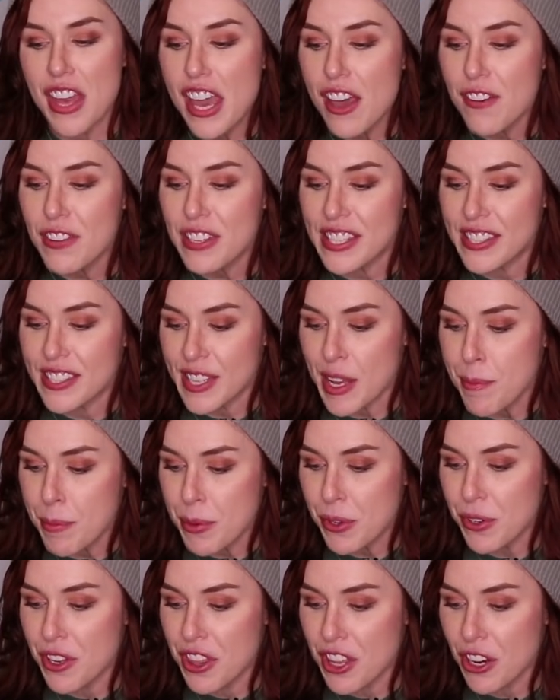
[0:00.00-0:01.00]
they have
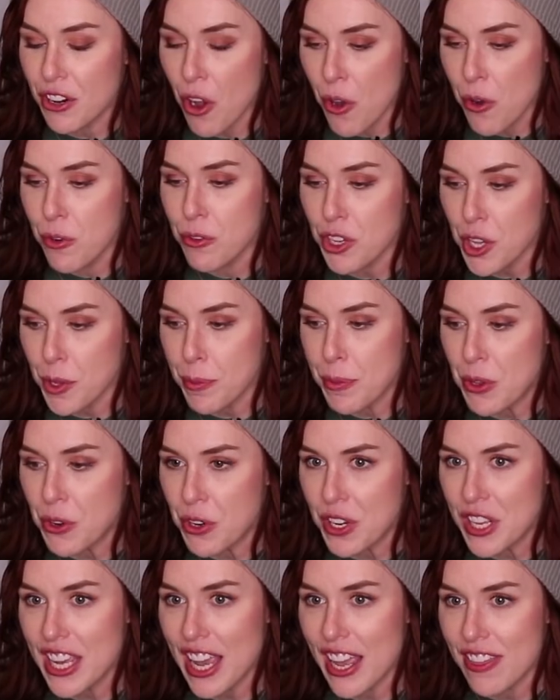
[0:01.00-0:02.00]
assembled their own
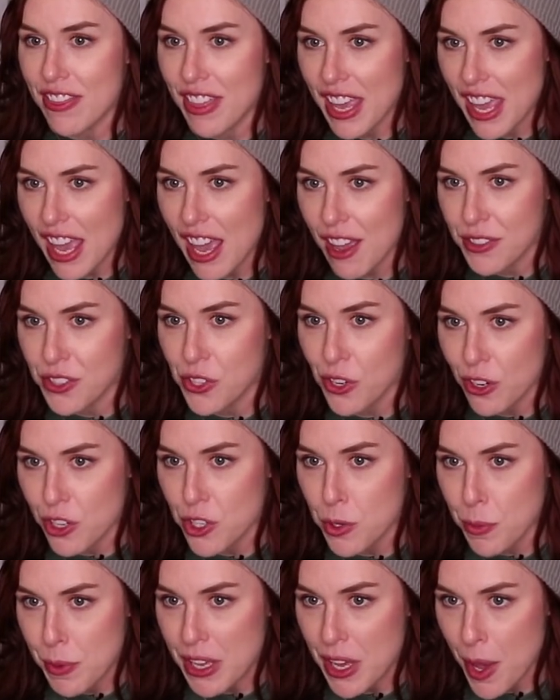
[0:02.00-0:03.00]
community and they have started
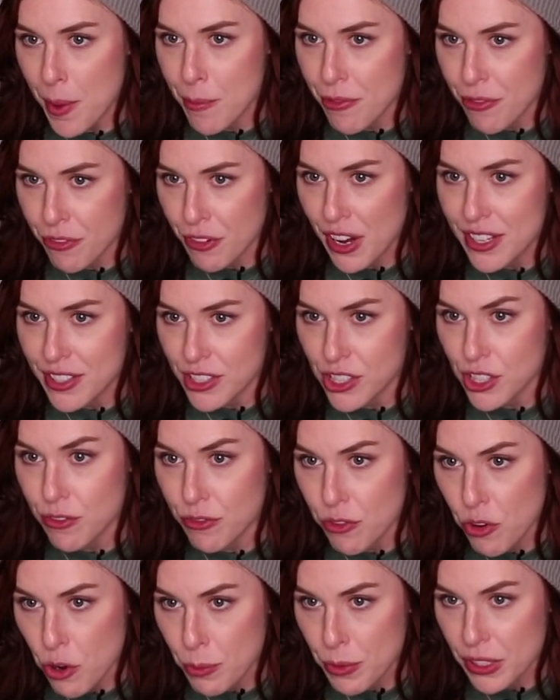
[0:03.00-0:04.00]
to become friends and
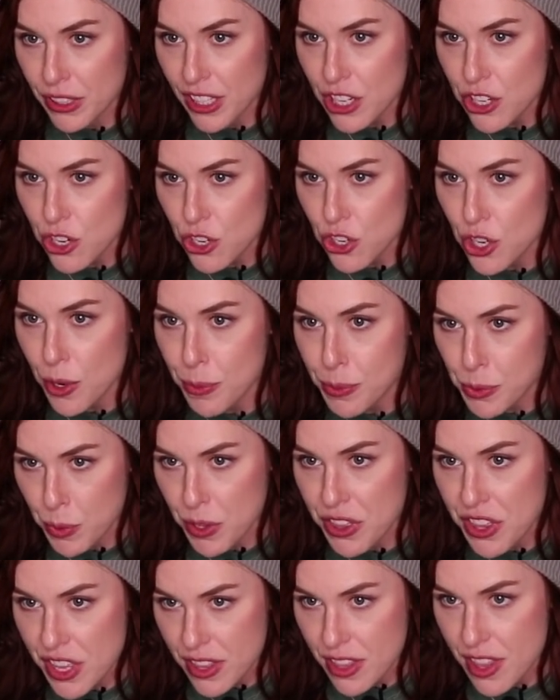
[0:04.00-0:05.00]
form relationships
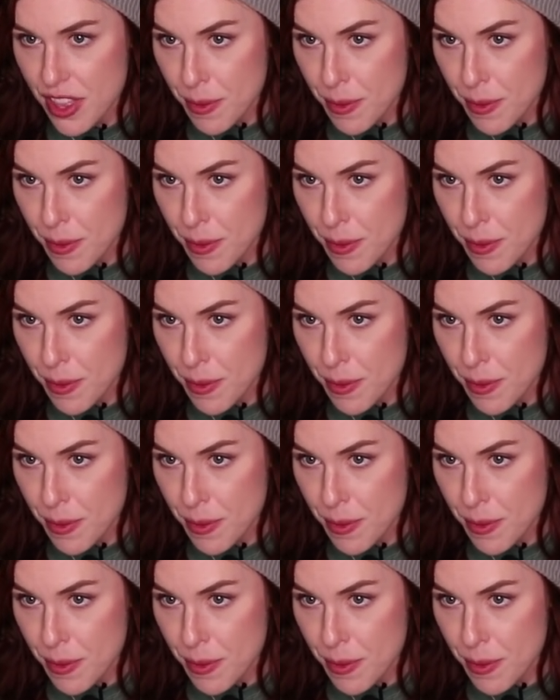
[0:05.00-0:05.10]
within